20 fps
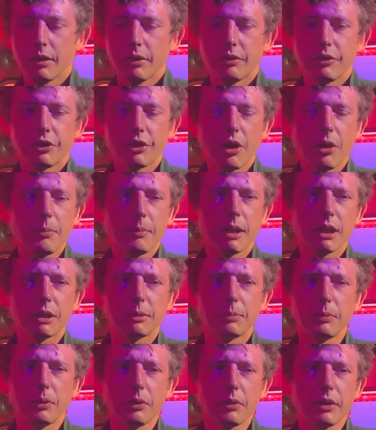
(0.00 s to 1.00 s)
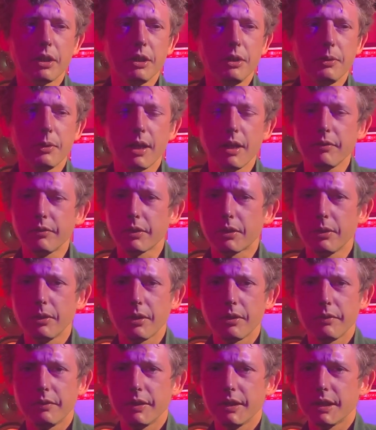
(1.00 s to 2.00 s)
so much more than you ever could
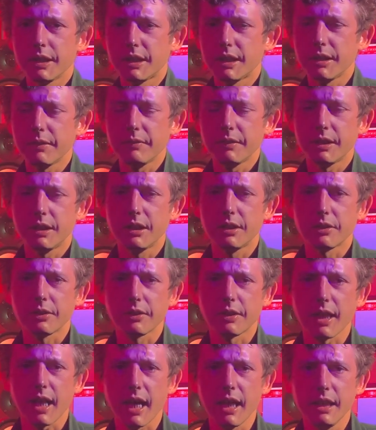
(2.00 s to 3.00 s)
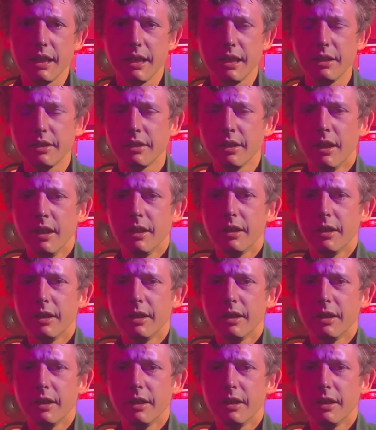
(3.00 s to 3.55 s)
have in the 70s or the 80s.